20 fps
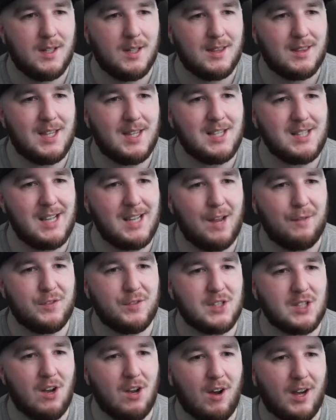This left
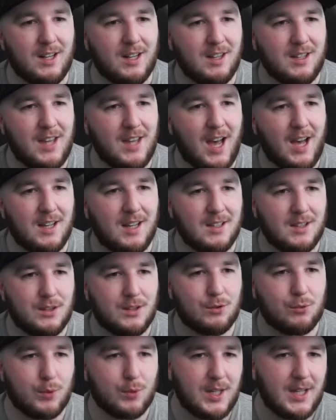side, look at that.
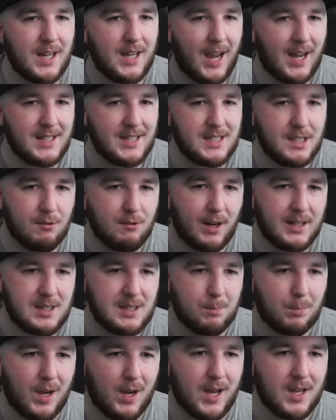380
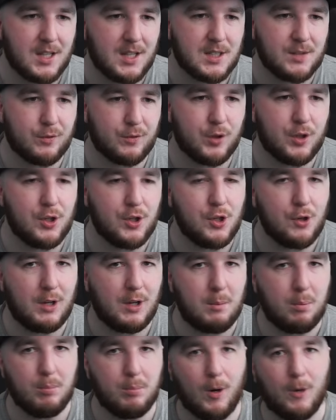rated players for a
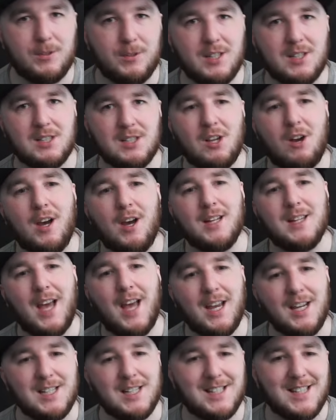newly promoted side.
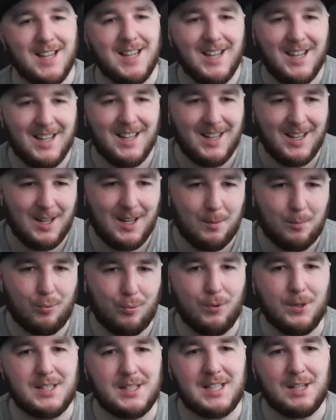That is
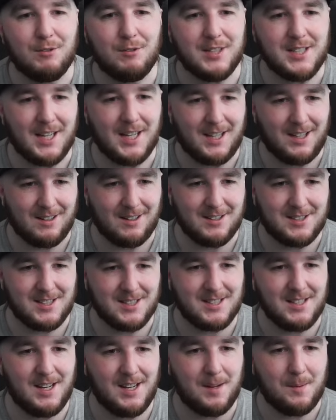pretty ridiculous,
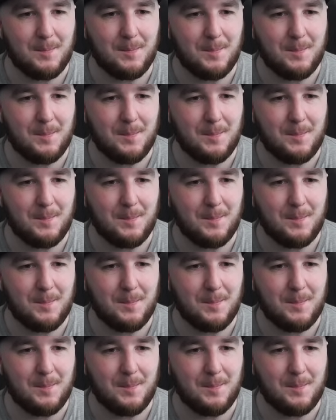isn't it?